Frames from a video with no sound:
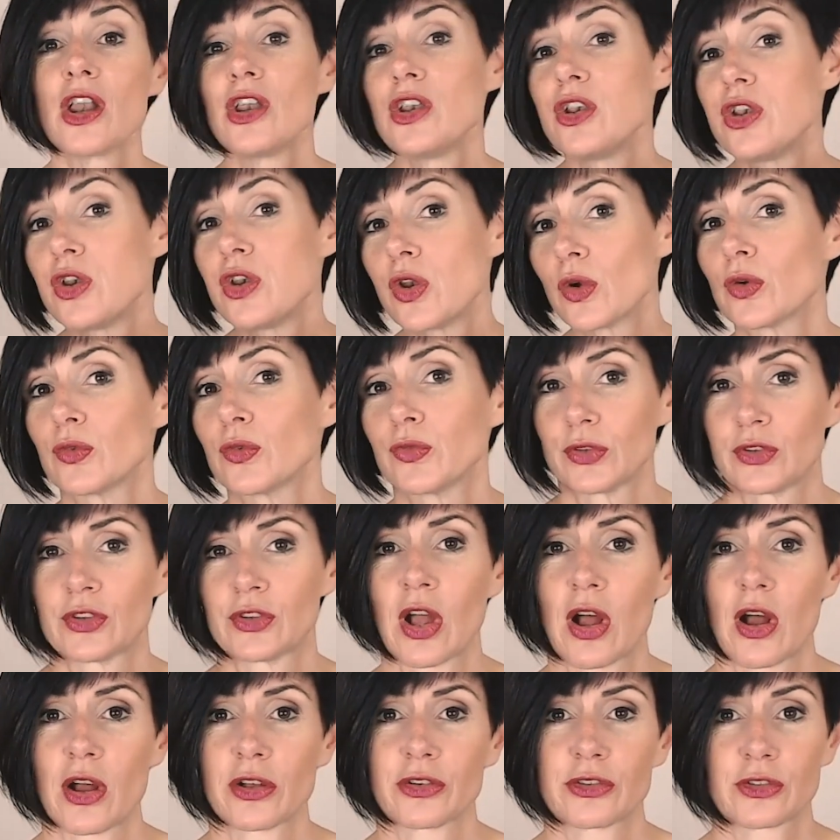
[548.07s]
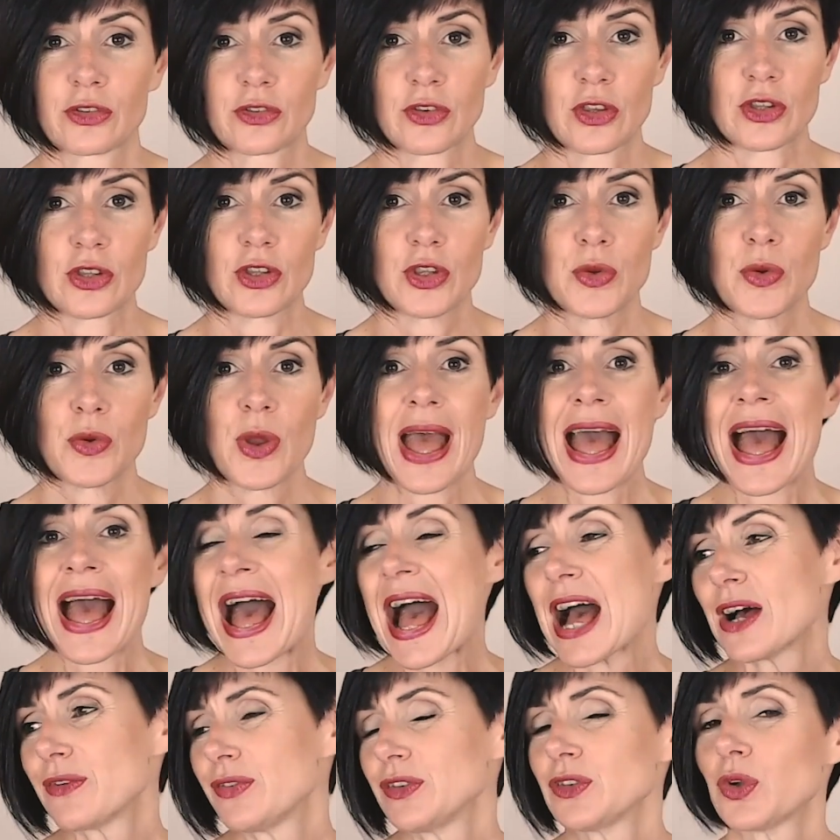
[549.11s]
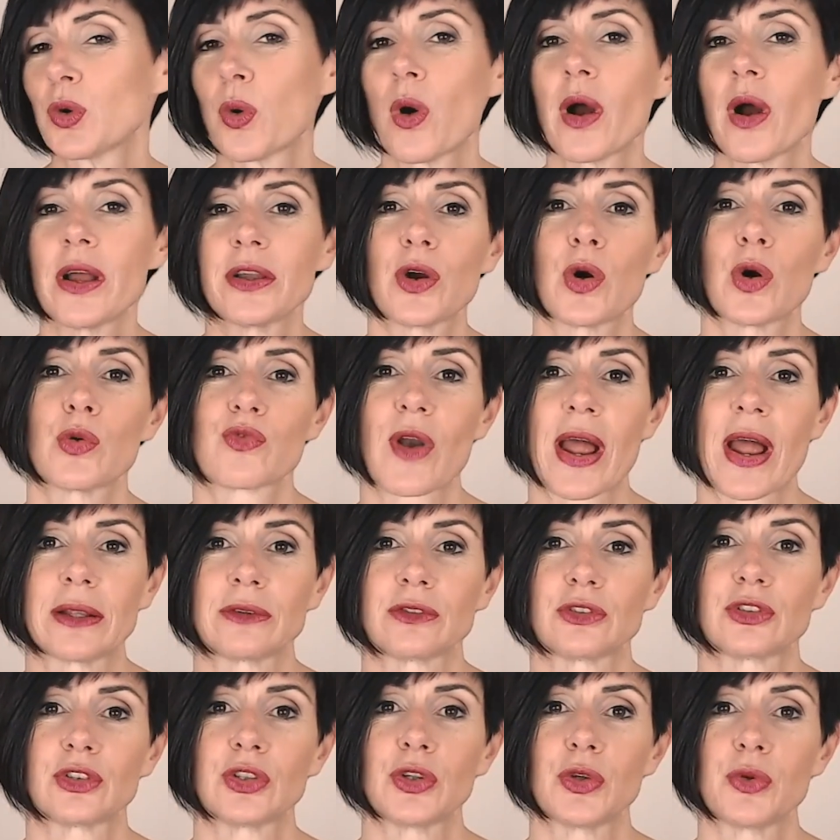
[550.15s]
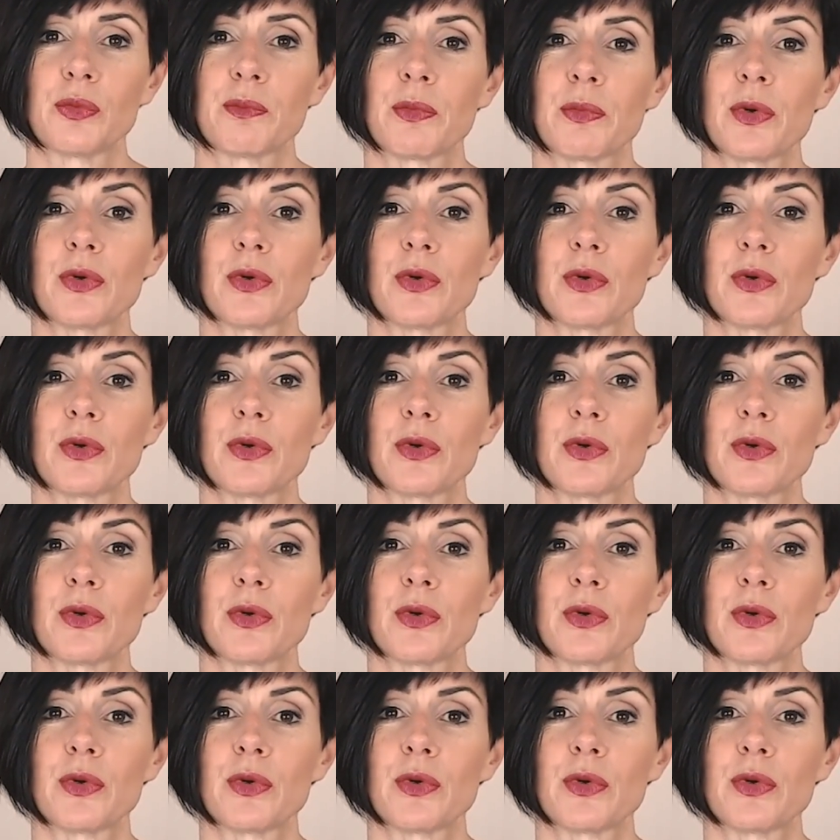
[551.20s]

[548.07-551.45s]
Look for tasks that you haven't quite got round to,